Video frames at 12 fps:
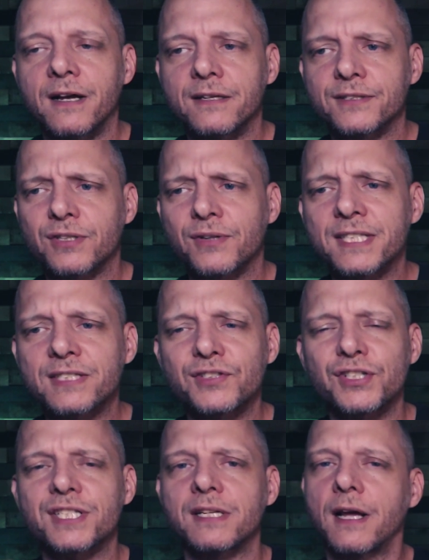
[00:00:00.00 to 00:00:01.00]
So this is
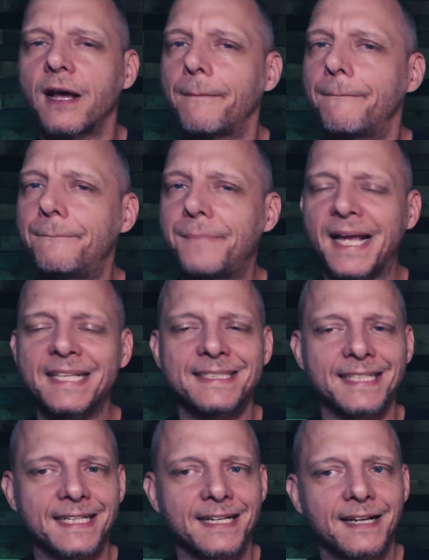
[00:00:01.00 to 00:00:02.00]
just a
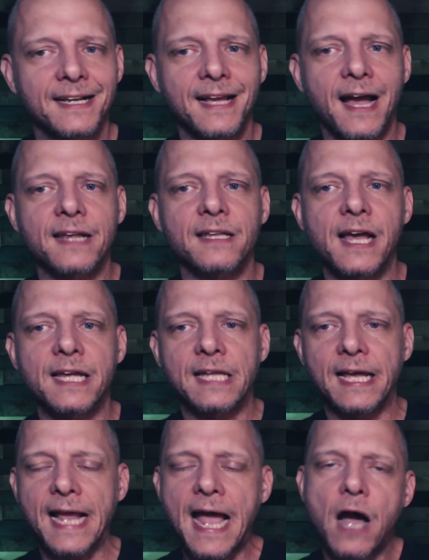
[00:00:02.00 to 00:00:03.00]
basic guideline,
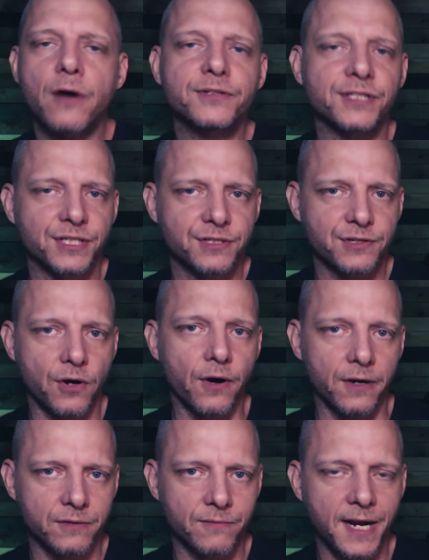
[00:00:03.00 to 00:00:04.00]
like how to
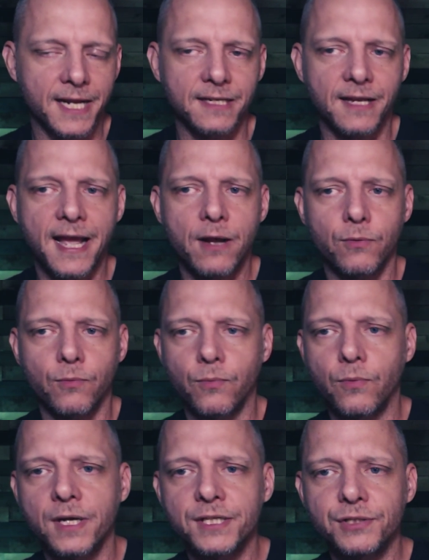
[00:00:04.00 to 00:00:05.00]
start, right?
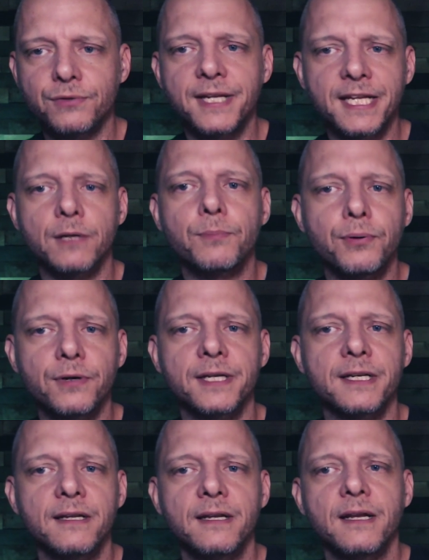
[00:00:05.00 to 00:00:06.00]
What you need to put
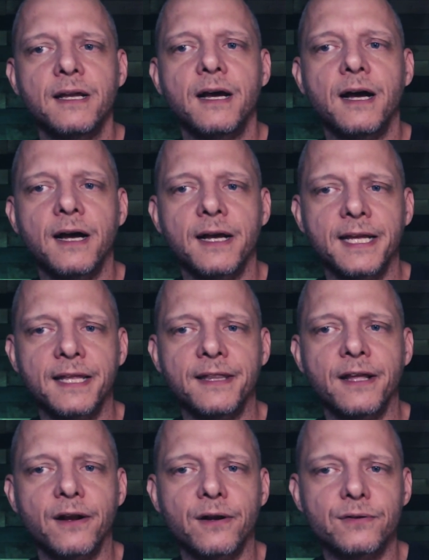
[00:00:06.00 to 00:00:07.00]
in
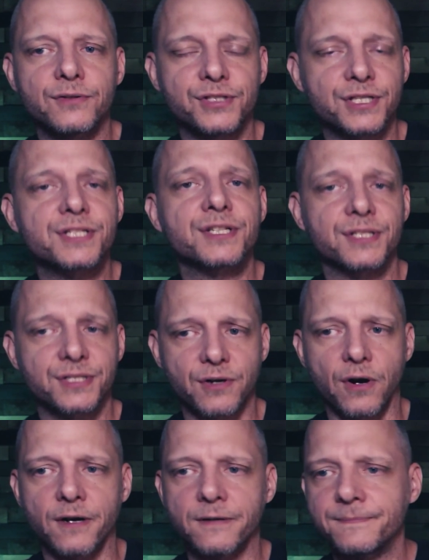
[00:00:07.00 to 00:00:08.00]
there just to
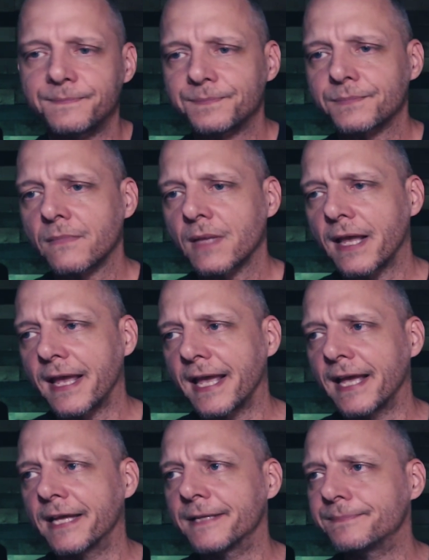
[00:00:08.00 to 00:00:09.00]
start.
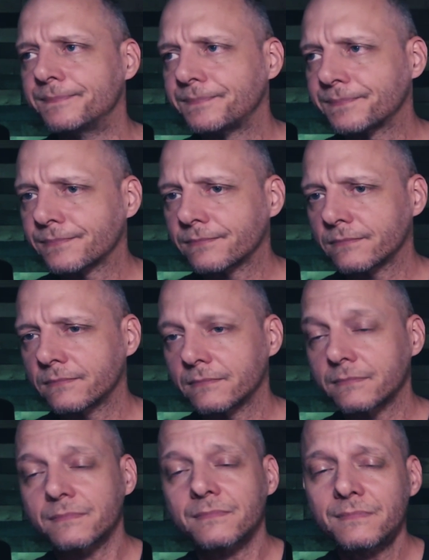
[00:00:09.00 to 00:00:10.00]
And
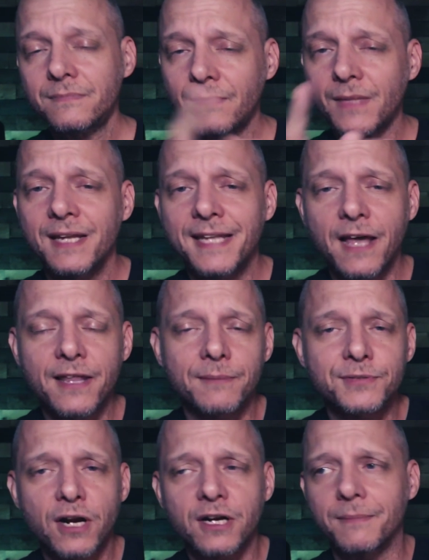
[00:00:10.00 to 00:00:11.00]
now that I'm
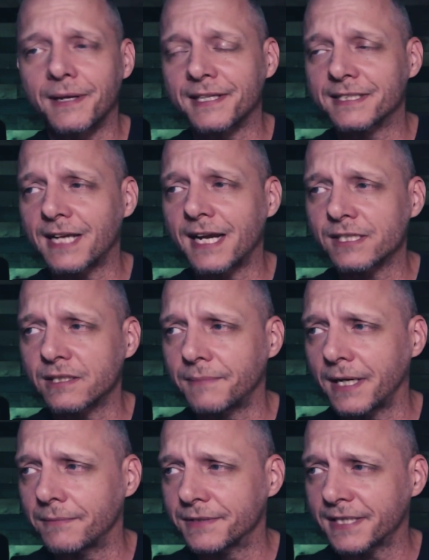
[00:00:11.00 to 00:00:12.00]
talking about this, I actually
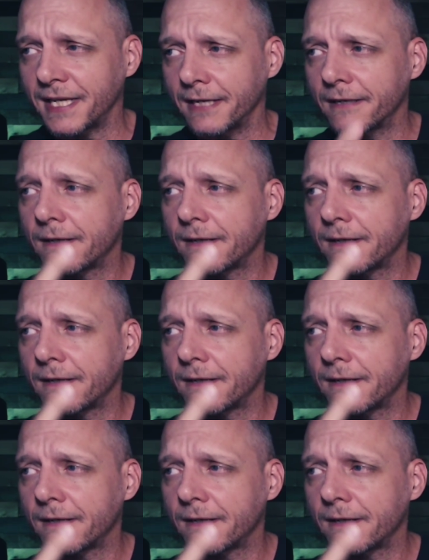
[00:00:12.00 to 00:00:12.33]
made a mistake,